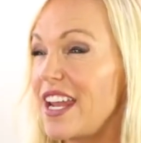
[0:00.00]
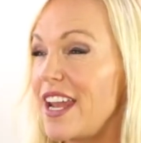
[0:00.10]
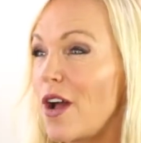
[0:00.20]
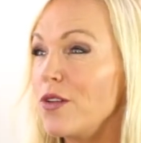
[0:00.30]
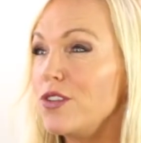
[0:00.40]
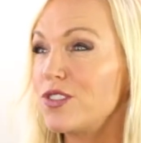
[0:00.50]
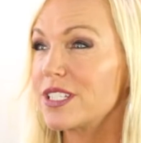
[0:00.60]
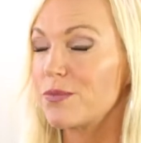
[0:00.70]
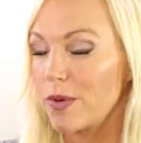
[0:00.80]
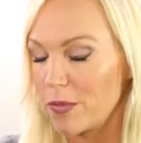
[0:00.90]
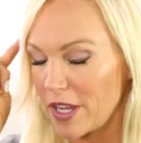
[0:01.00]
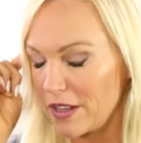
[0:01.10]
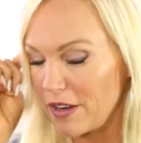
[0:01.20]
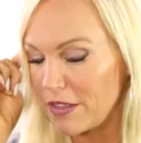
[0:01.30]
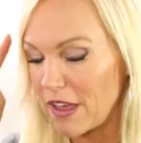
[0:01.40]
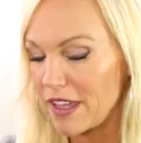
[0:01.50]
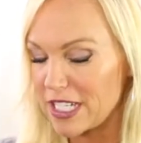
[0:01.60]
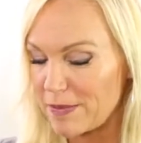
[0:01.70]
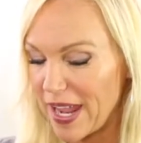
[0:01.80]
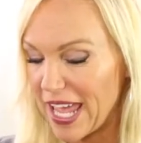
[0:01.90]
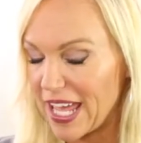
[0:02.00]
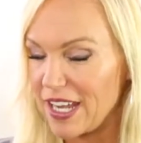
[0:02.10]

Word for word: Now you just brought a little thought into my head.